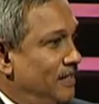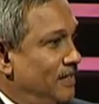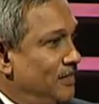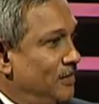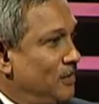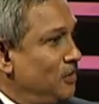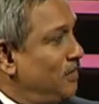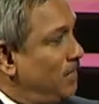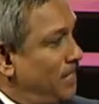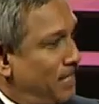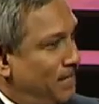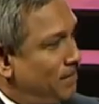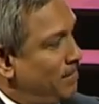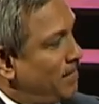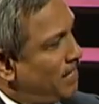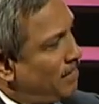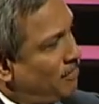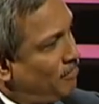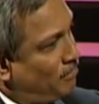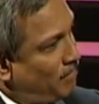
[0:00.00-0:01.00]
So CTB
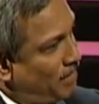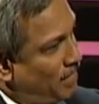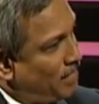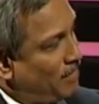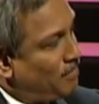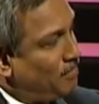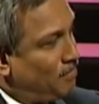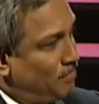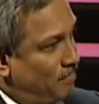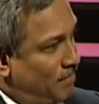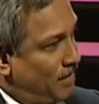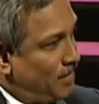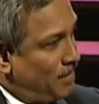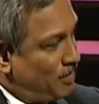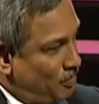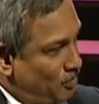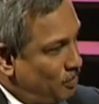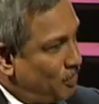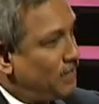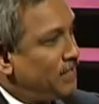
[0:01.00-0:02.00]
had a very
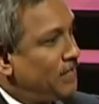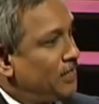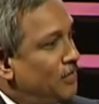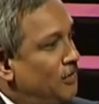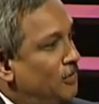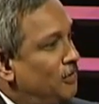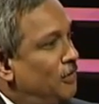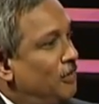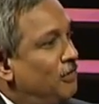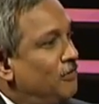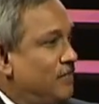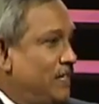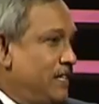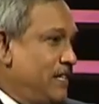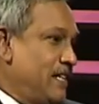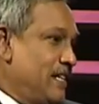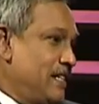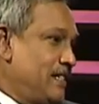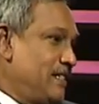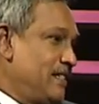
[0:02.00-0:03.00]
good code of
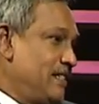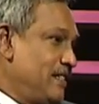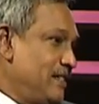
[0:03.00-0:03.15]
conduct,